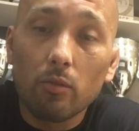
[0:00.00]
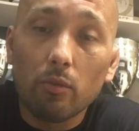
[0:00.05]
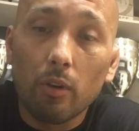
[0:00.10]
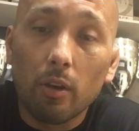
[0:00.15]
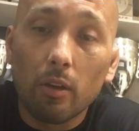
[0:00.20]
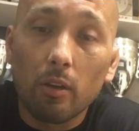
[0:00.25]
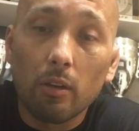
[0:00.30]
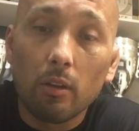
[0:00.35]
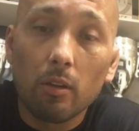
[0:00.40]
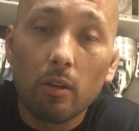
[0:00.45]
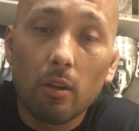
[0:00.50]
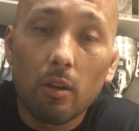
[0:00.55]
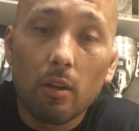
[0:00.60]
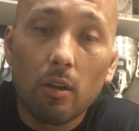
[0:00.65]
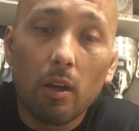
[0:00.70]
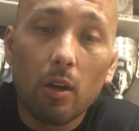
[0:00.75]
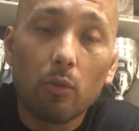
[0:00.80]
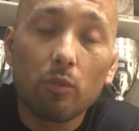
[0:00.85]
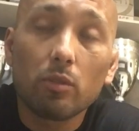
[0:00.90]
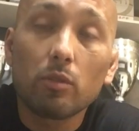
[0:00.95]
training,
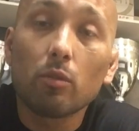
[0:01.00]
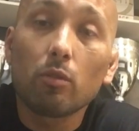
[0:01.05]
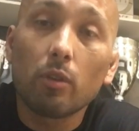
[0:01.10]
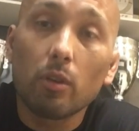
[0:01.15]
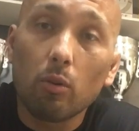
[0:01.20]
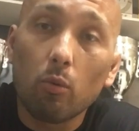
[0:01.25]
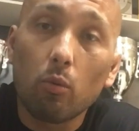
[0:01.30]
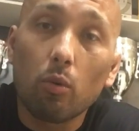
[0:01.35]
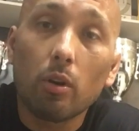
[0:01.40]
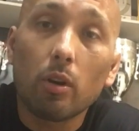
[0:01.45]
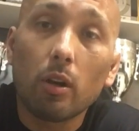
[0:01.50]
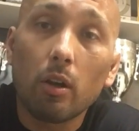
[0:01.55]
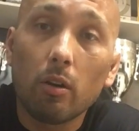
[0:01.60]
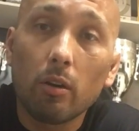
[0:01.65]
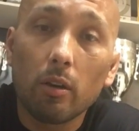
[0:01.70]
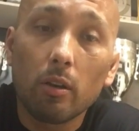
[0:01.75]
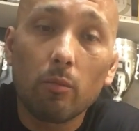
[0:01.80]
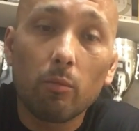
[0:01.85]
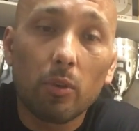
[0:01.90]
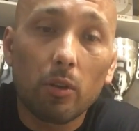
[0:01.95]
I would still get a workout
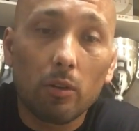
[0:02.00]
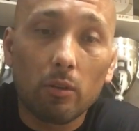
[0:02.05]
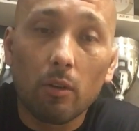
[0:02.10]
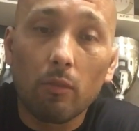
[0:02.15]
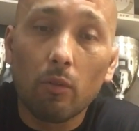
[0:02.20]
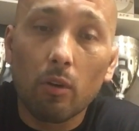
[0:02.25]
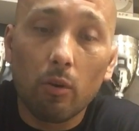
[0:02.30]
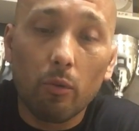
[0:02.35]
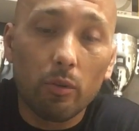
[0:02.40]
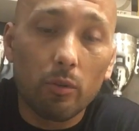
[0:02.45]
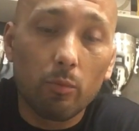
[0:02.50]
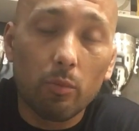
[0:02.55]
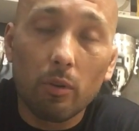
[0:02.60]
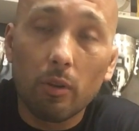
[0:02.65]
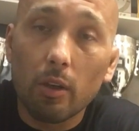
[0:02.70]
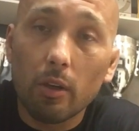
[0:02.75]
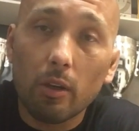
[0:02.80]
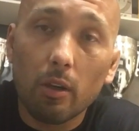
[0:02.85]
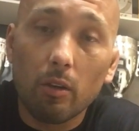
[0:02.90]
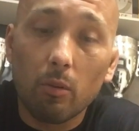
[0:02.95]
in because I've always
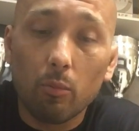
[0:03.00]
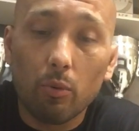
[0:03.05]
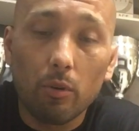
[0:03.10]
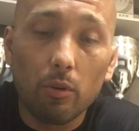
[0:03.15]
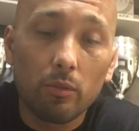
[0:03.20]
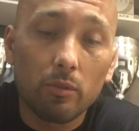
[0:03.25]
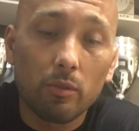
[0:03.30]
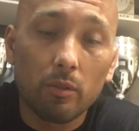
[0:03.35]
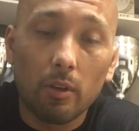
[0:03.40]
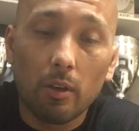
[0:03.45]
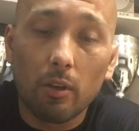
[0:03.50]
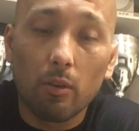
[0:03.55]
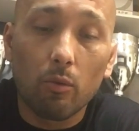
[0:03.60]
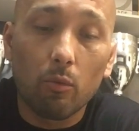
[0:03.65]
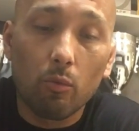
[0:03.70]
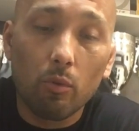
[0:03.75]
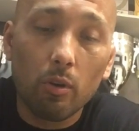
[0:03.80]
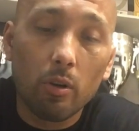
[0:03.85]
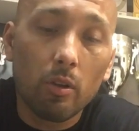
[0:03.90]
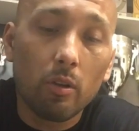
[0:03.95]
been that kind of person. I
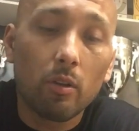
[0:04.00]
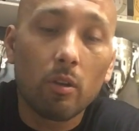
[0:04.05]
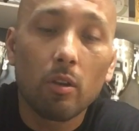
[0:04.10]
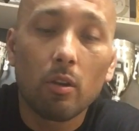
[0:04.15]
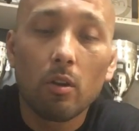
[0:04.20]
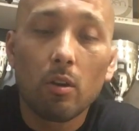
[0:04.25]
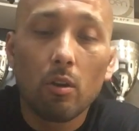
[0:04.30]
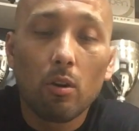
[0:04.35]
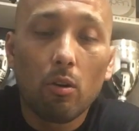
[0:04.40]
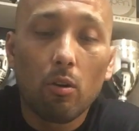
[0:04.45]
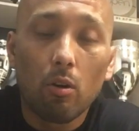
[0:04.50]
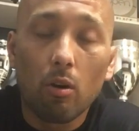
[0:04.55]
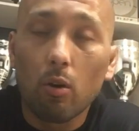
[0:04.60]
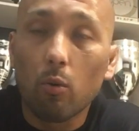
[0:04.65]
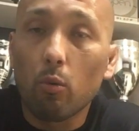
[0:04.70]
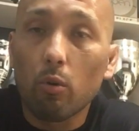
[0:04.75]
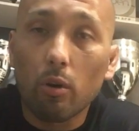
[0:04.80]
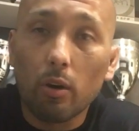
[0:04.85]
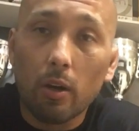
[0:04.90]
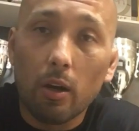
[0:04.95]
either run
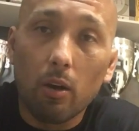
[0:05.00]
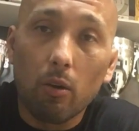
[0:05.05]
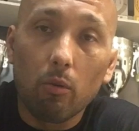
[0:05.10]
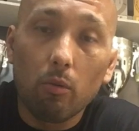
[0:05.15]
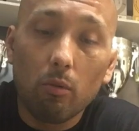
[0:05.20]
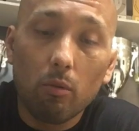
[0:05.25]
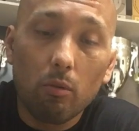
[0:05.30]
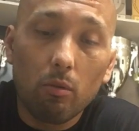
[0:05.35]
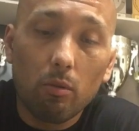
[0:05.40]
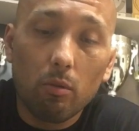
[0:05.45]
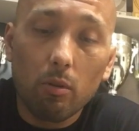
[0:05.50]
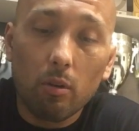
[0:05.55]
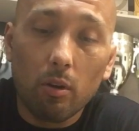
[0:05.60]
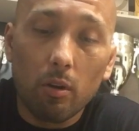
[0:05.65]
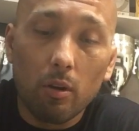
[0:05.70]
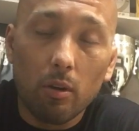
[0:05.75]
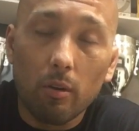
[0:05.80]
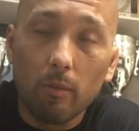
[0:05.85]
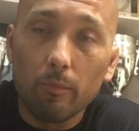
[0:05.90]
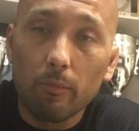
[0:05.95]
or work out,
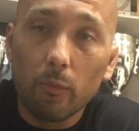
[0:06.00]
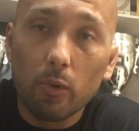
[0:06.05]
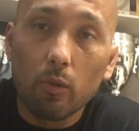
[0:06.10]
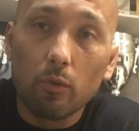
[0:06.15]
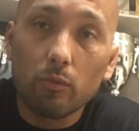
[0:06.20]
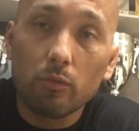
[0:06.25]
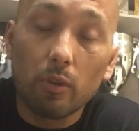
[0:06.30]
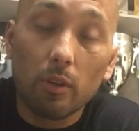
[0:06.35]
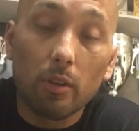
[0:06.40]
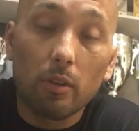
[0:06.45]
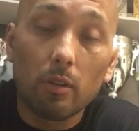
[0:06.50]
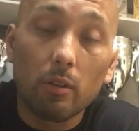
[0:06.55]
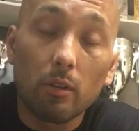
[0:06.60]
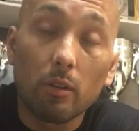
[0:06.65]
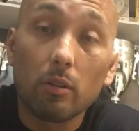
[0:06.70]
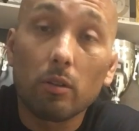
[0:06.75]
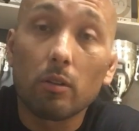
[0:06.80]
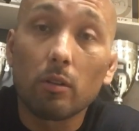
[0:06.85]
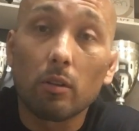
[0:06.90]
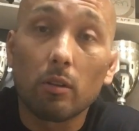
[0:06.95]
you know, strength and
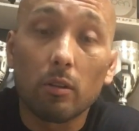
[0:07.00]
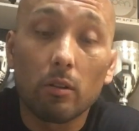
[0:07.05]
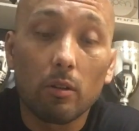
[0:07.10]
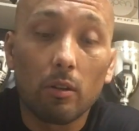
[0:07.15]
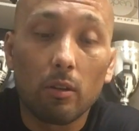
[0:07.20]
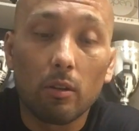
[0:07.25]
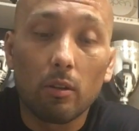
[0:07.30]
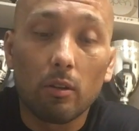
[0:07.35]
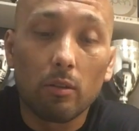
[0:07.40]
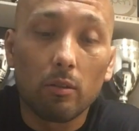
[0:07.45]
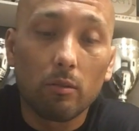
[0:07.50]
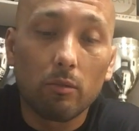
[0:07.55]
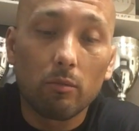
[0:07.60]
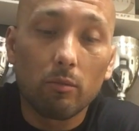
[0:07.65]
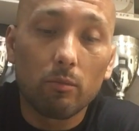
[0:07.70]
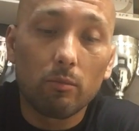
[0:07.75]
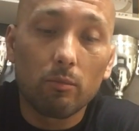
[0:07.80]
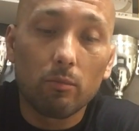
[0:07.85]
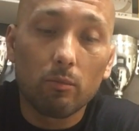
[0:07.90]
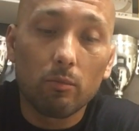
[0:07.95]
conditioning, and then
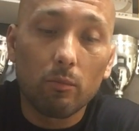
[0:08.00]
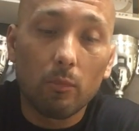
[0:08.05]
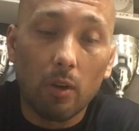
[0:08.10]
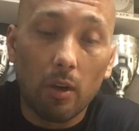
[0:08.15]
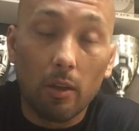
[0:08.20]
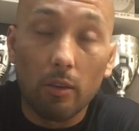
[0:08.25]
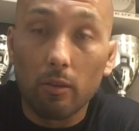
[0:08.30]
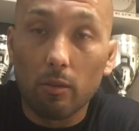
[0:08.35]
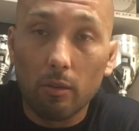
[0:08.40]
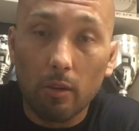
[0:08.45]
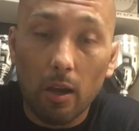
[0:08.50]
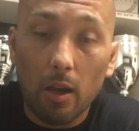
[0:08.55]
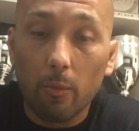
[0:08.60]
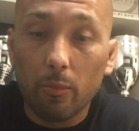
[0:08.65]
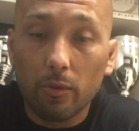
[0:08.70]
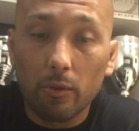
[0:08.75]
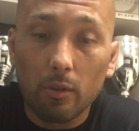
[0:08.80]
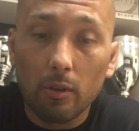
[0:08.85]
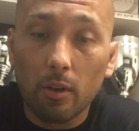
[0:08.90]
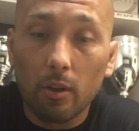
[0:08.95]
on
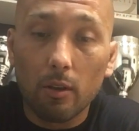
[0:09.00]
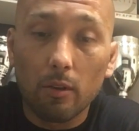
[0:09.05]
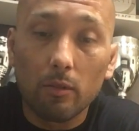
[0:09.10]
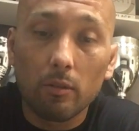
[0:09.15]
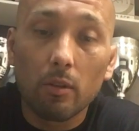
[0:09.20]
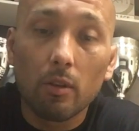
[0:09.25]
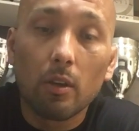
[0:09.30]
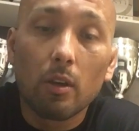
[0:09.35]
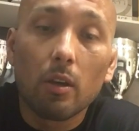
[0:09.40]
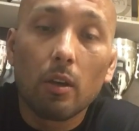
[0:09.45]
opposite days.